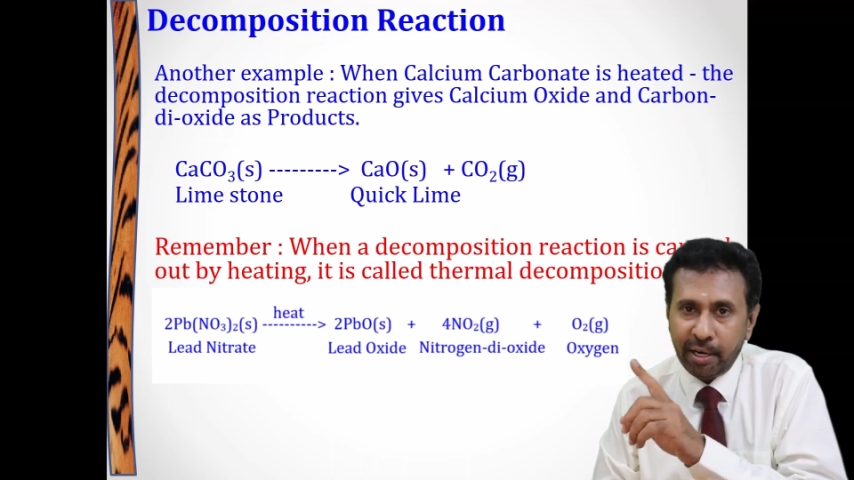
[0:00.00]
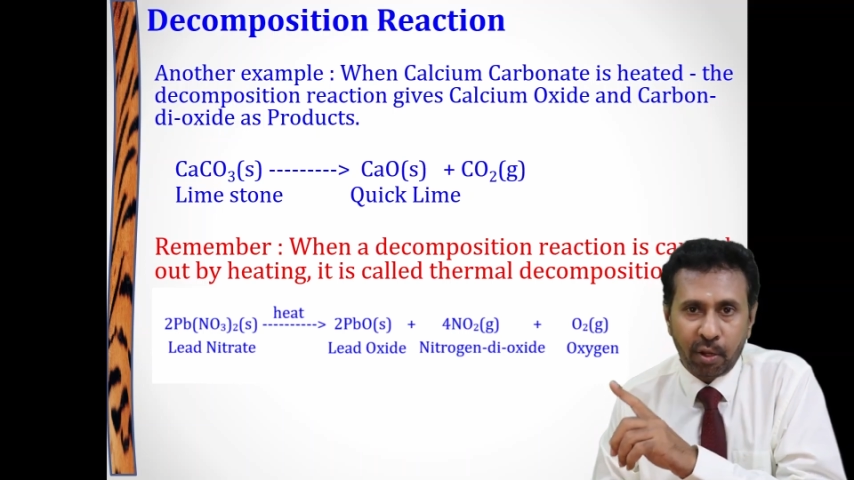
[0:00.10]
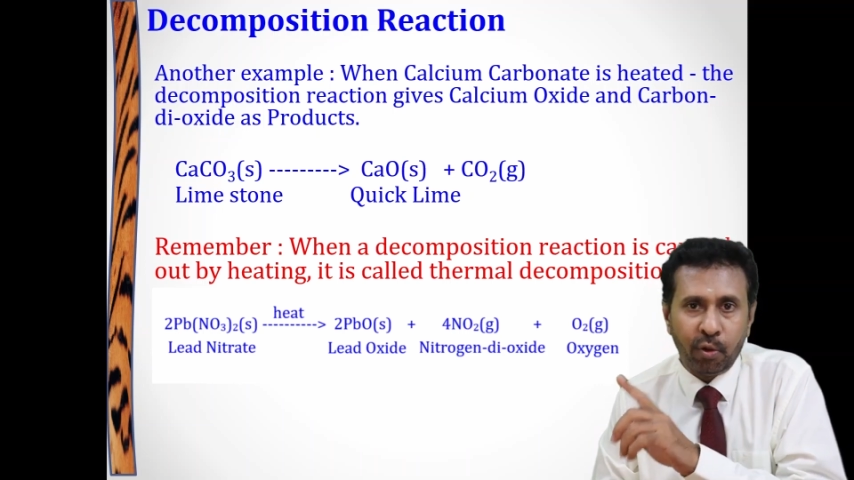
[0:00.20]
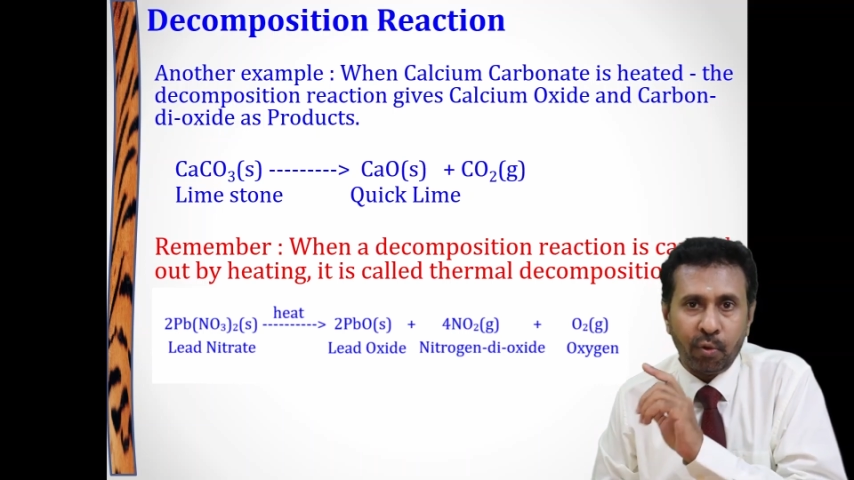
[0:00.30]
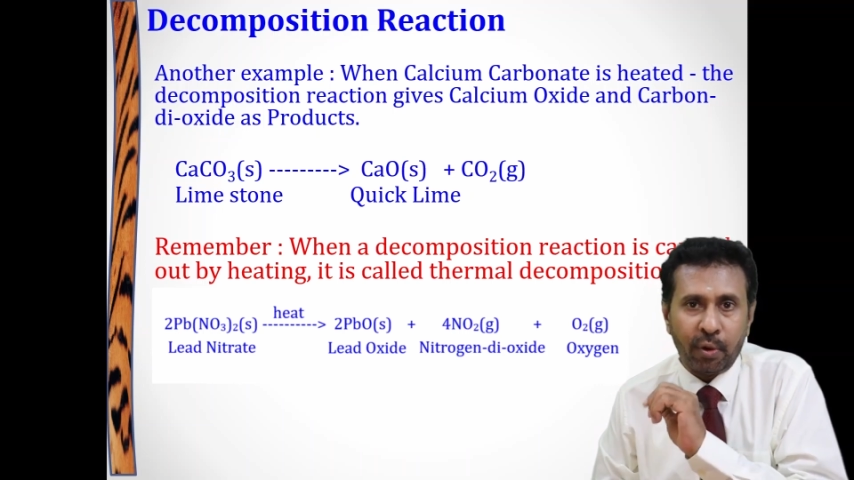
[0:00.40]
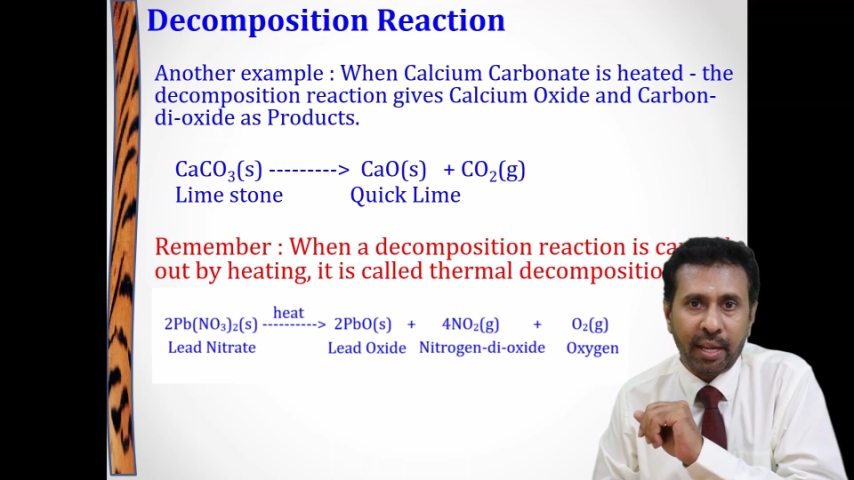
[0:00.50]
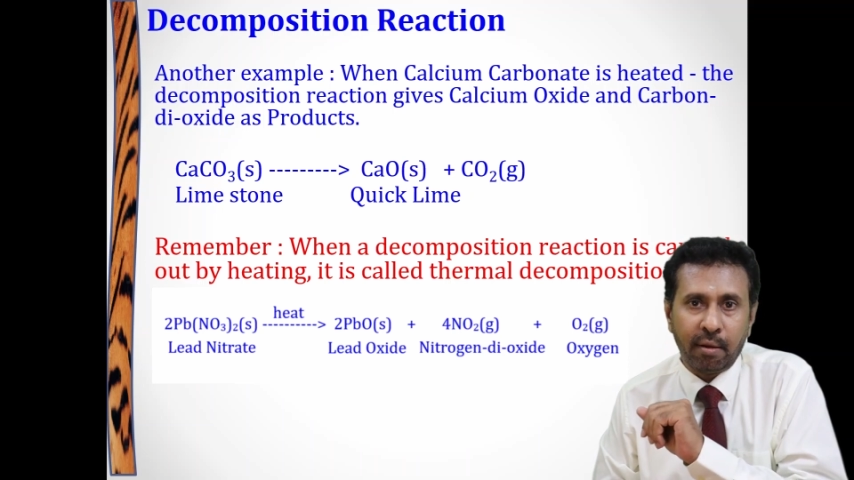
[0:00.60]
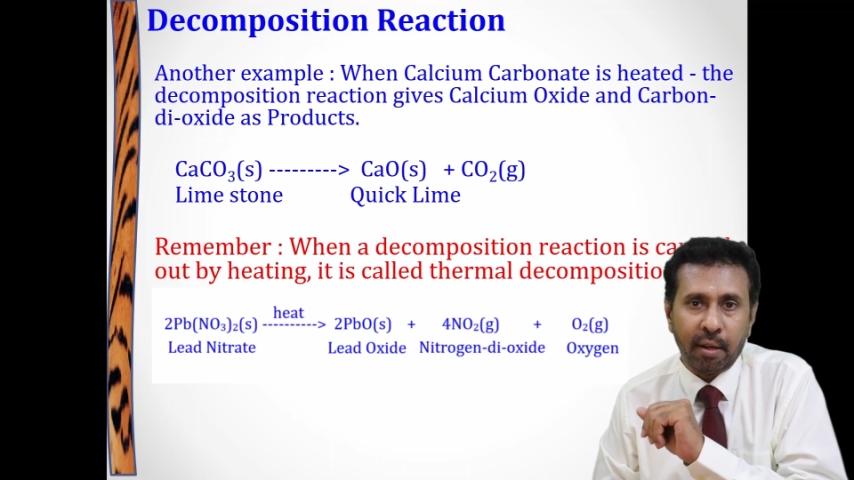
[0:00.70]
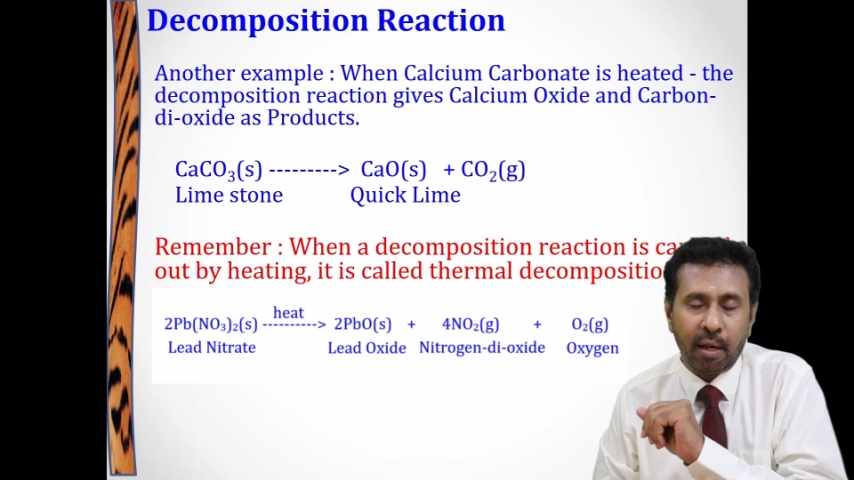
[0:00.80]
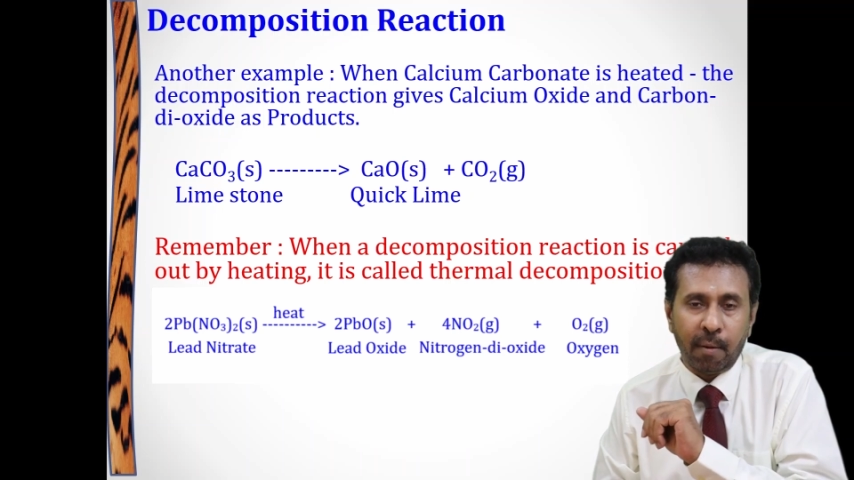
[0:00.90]
you get
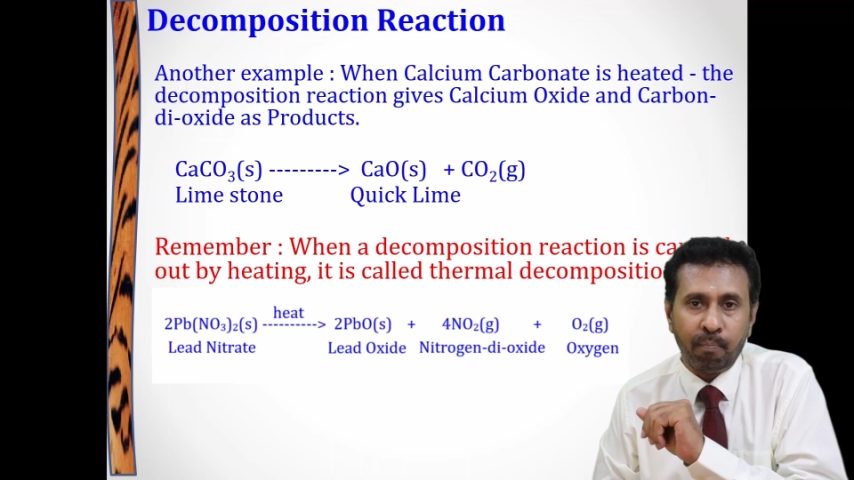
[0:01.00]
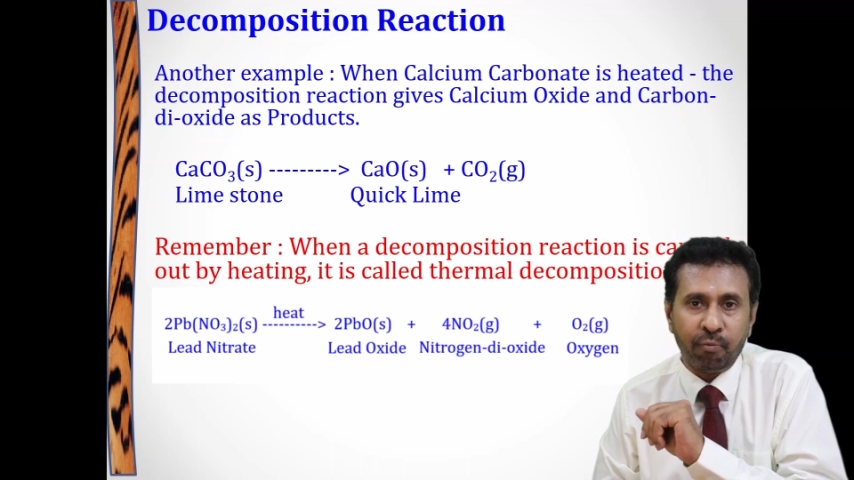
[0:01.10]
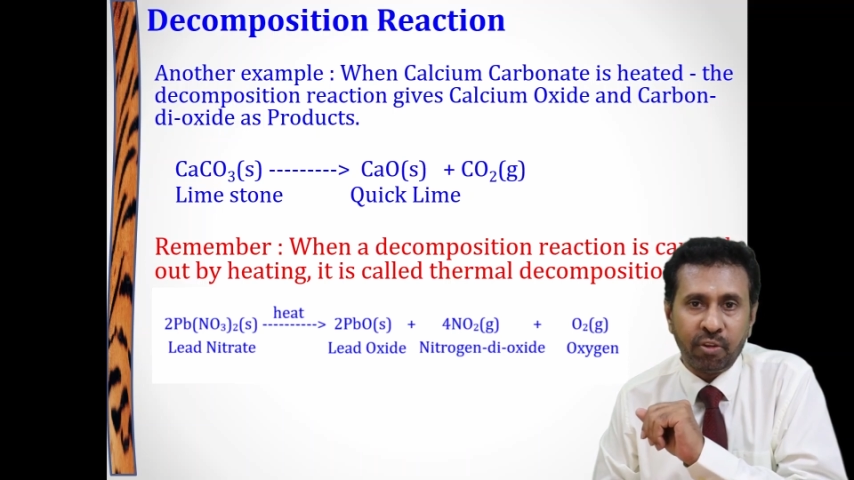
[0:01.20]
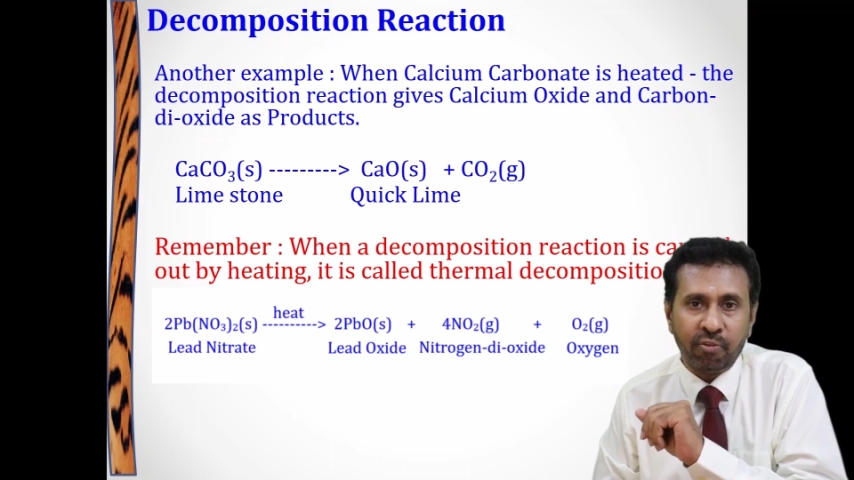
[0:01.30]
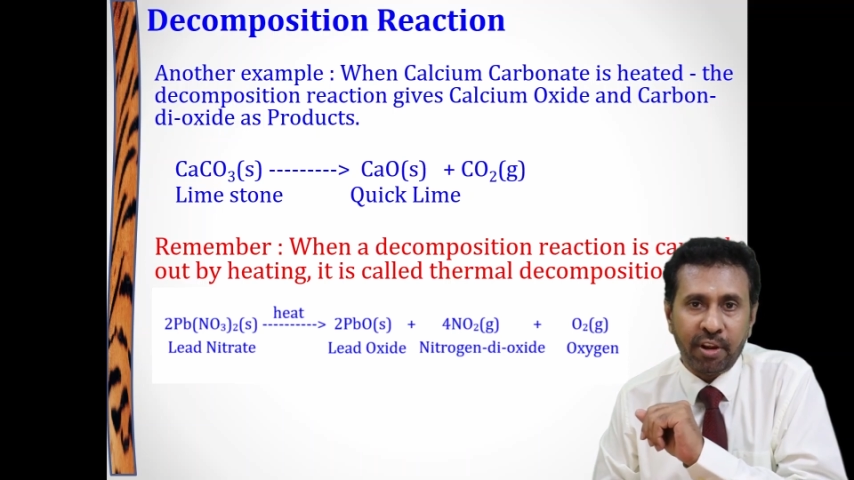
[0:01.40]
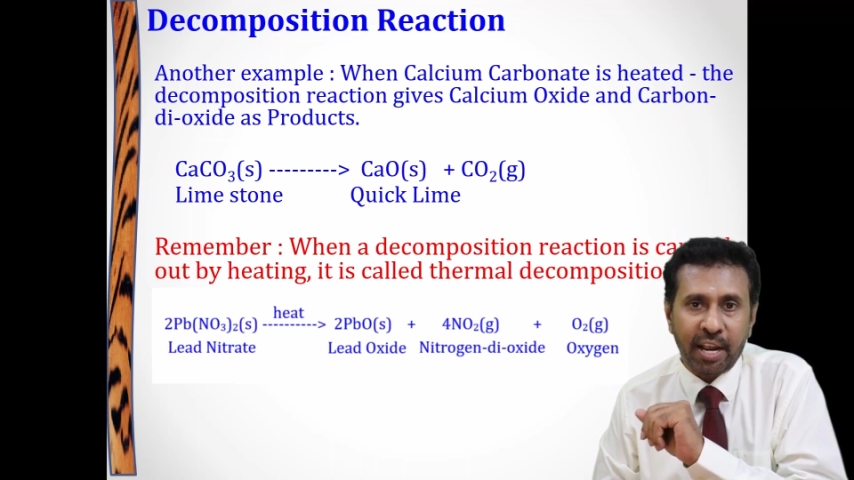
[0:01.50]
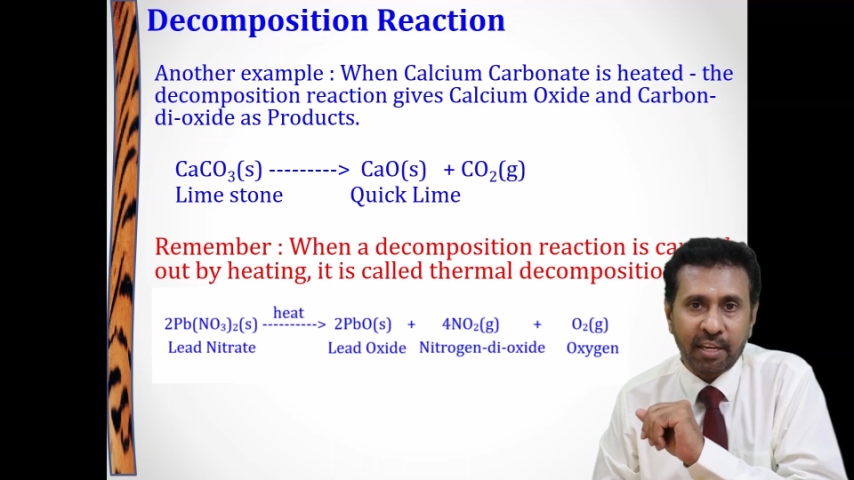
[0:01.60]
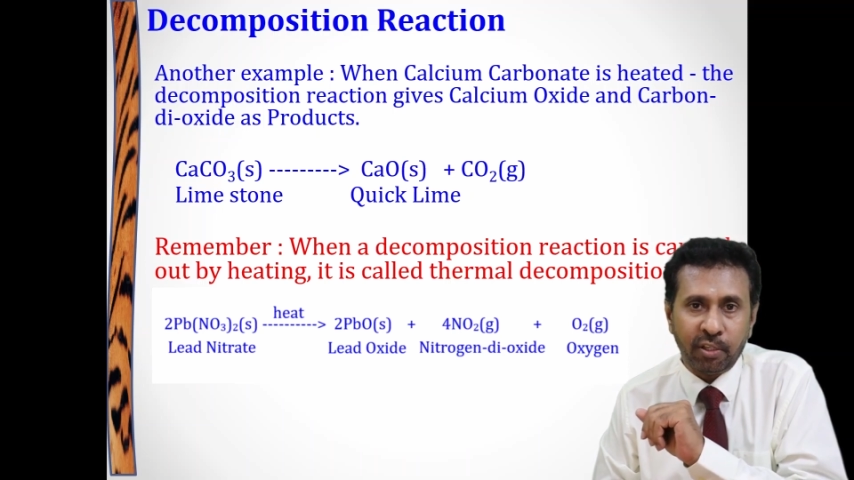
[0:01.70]
this reaction.